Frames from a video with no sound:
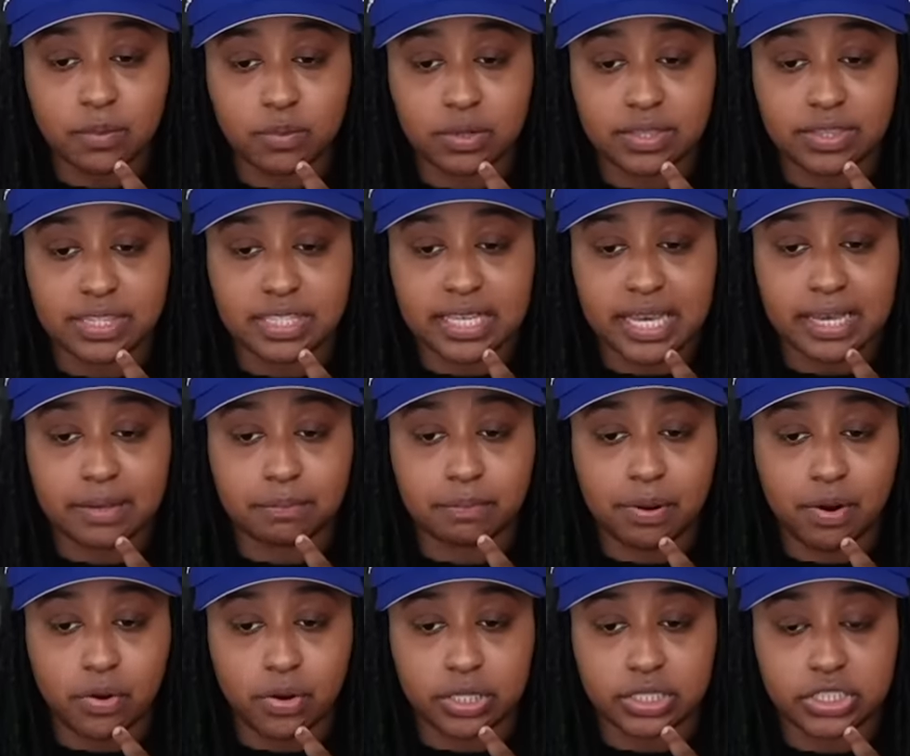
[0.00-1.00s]
with that
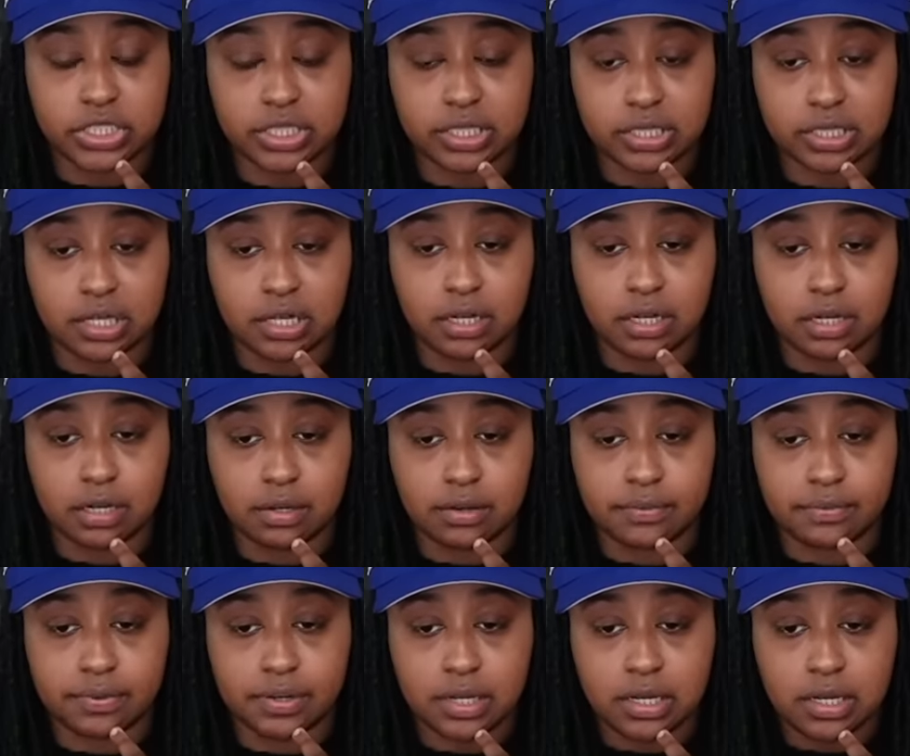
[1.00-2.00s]
portion
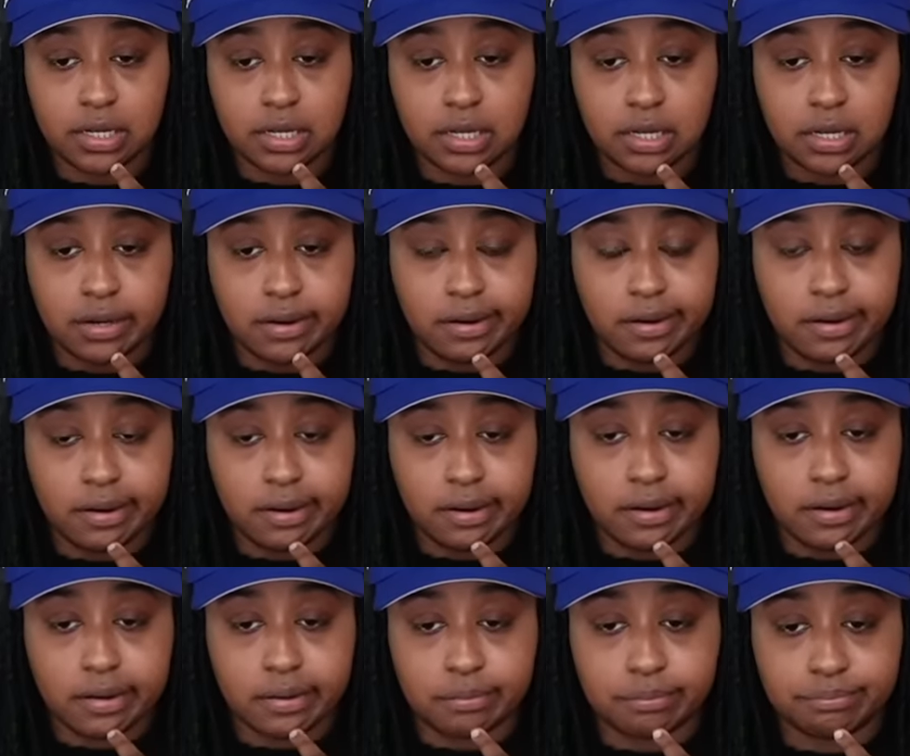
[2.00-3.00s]
of
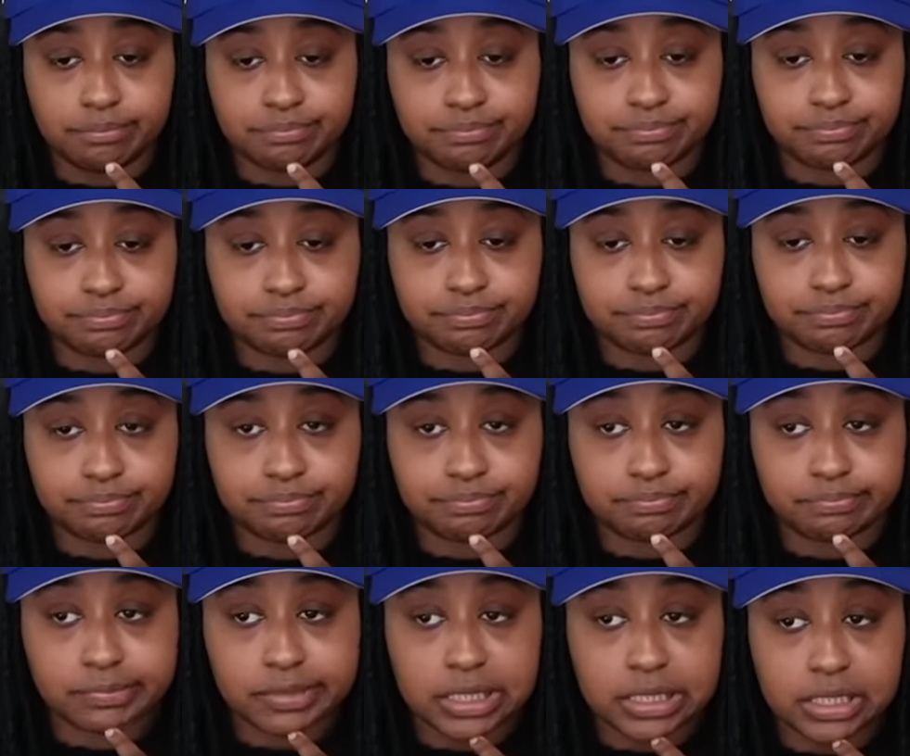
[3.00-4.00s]
um,
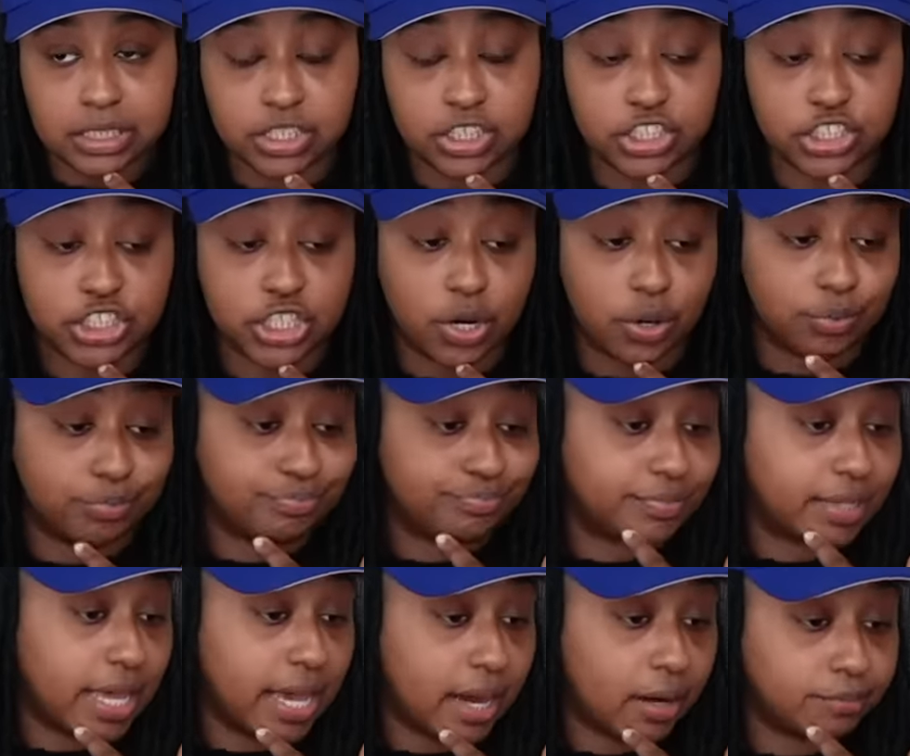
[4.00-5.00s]
the show.
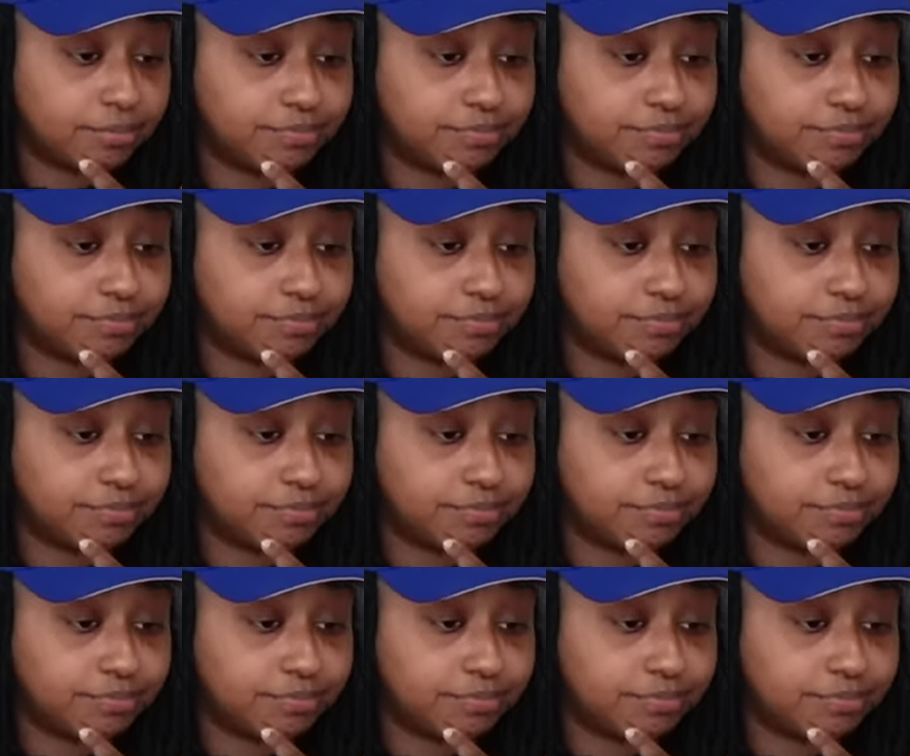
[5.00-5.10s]
Now,